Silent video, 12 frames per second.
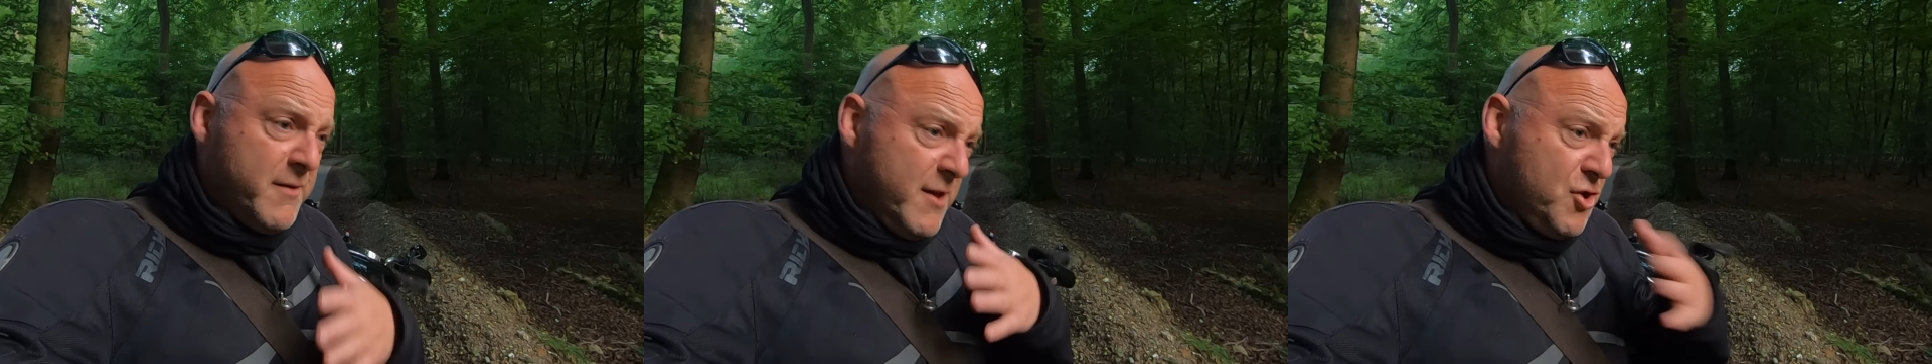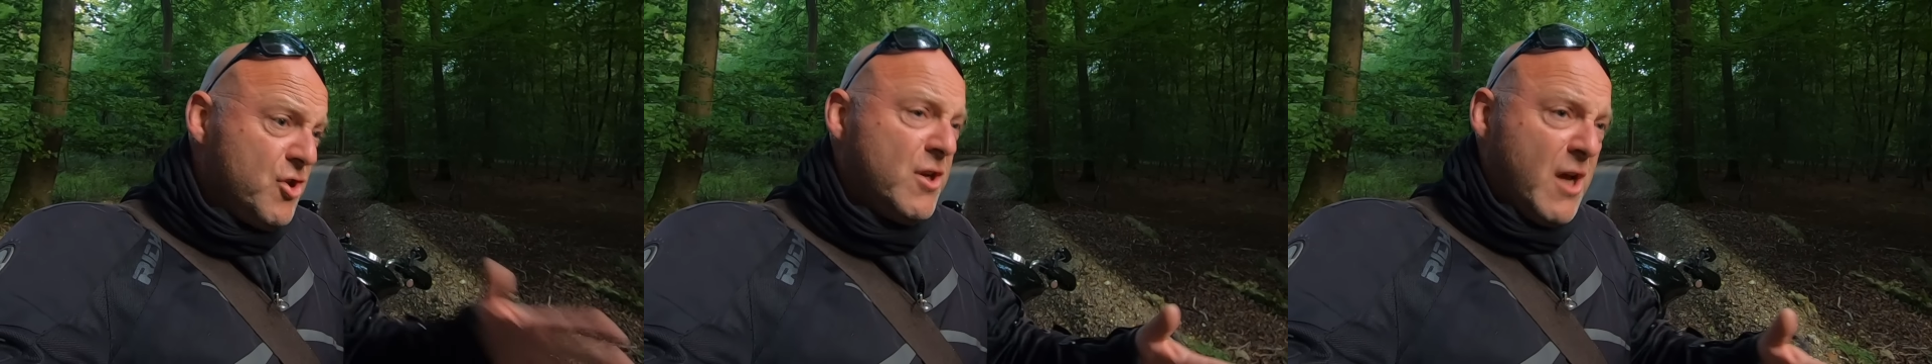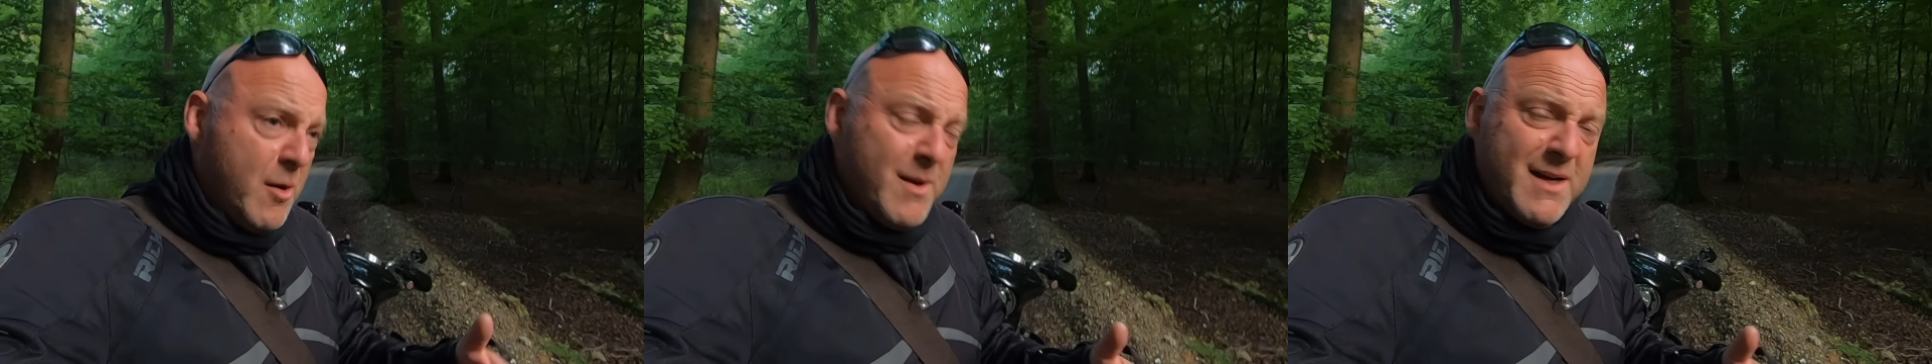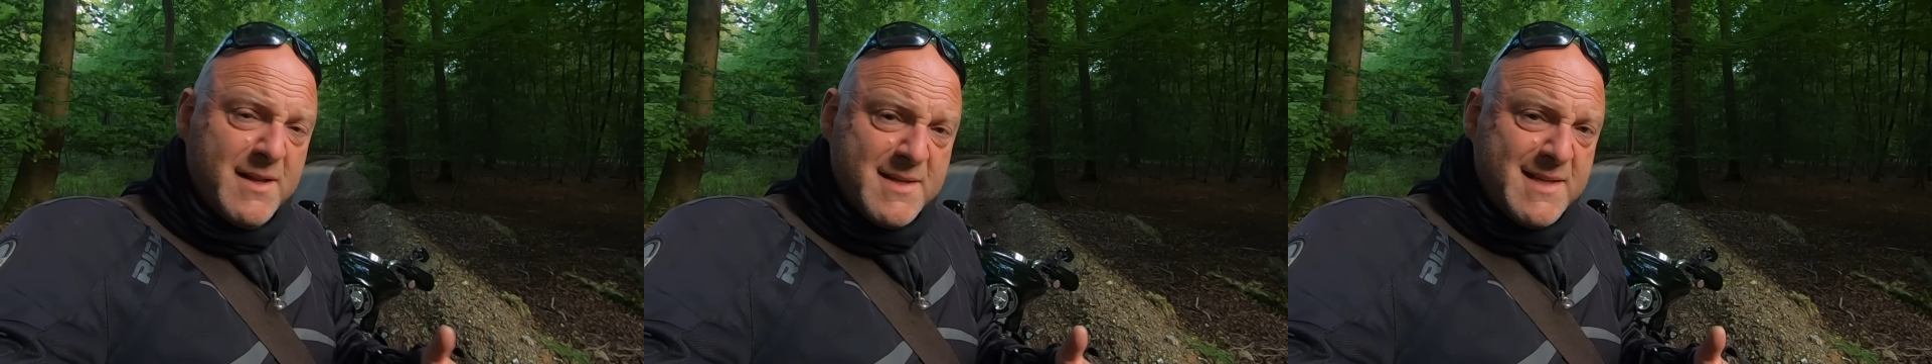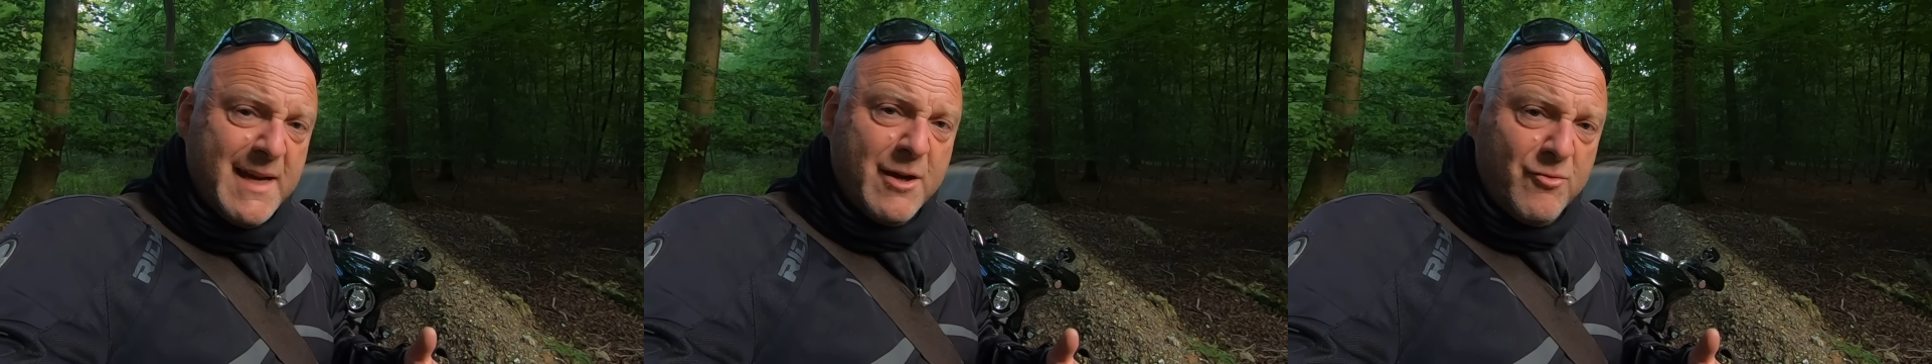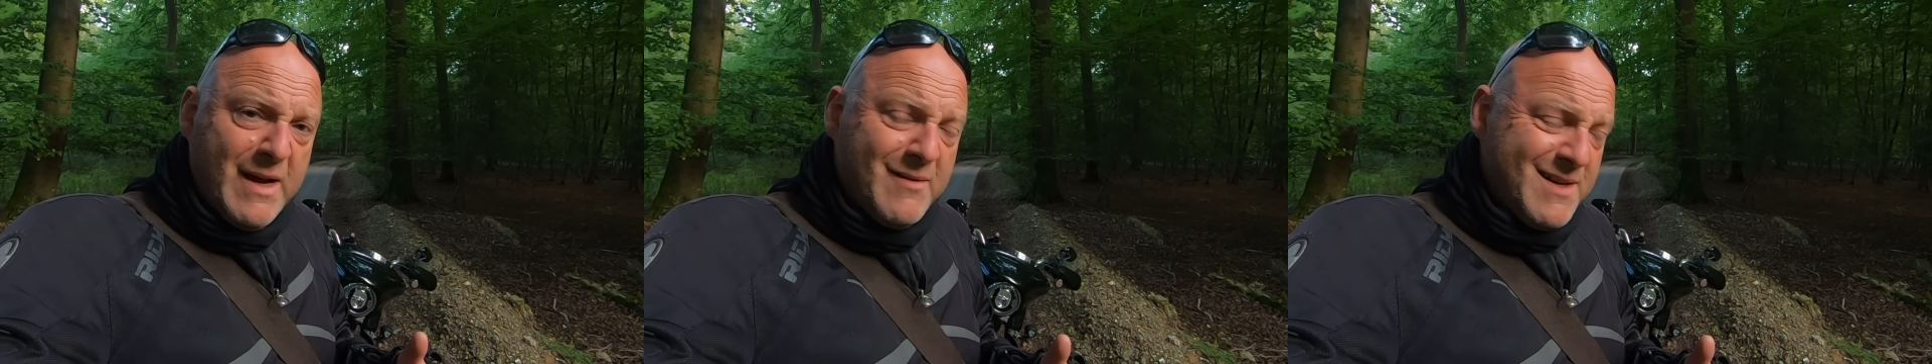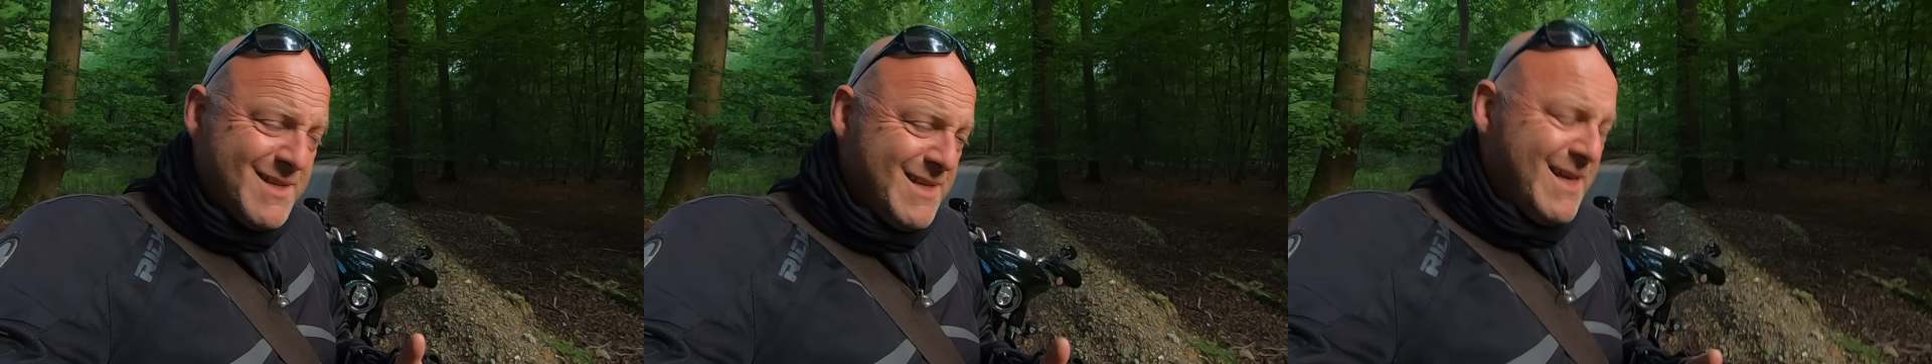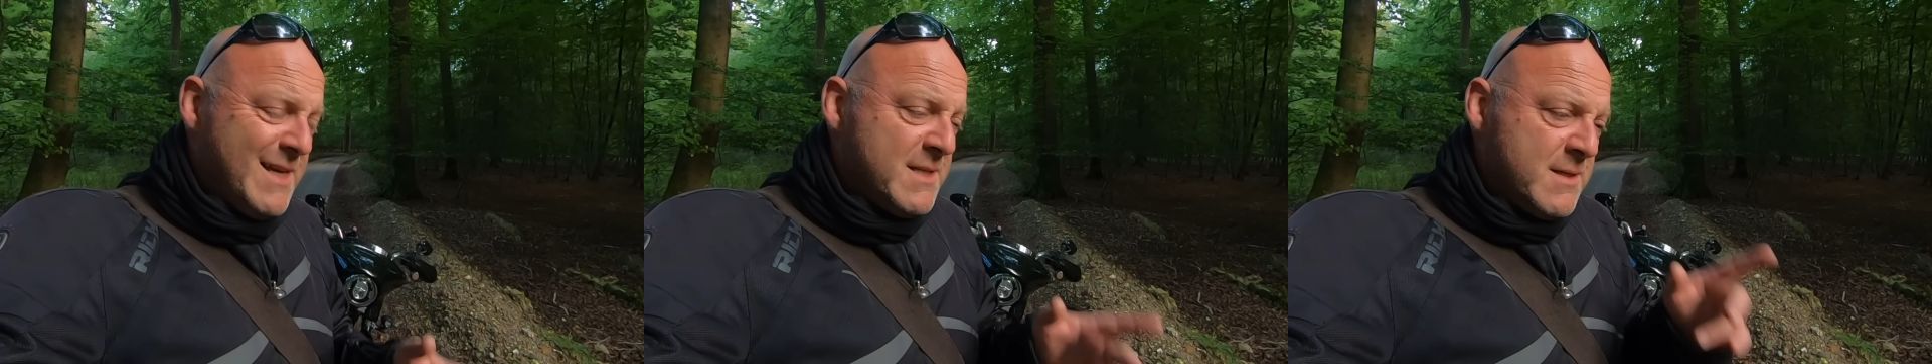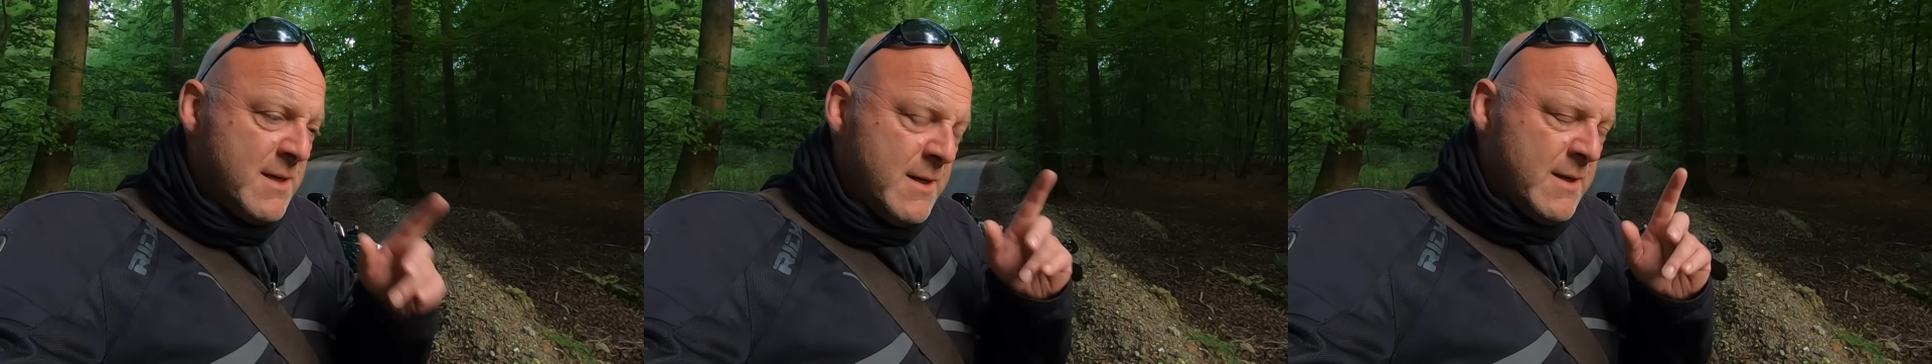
They should go in in the second round as it is.